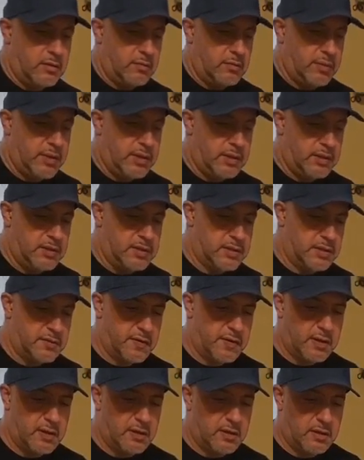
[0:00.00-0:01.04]
piece of
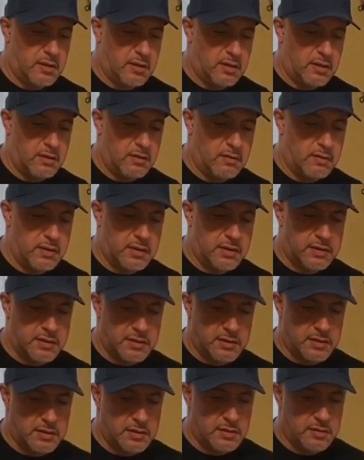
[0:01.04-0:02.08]
thing here is.
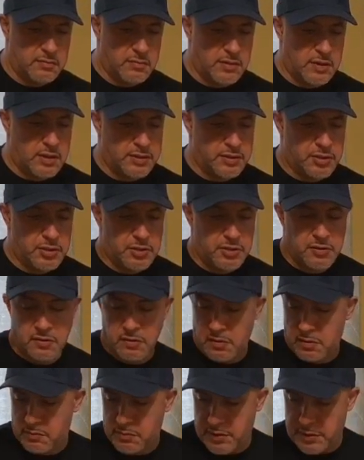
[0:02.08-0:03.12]
I'm not sure,
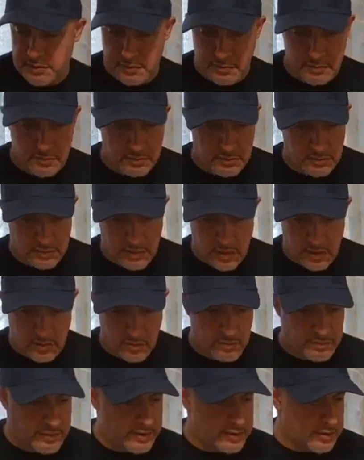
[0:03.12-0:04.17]
but I'll
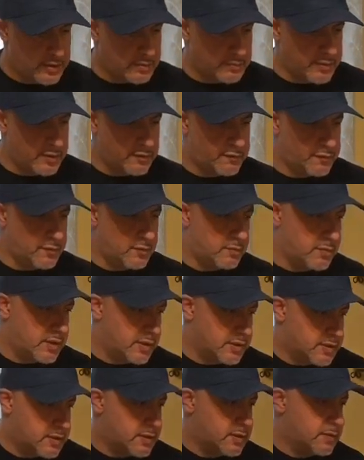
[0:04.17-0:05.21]
open it up in a few minutes.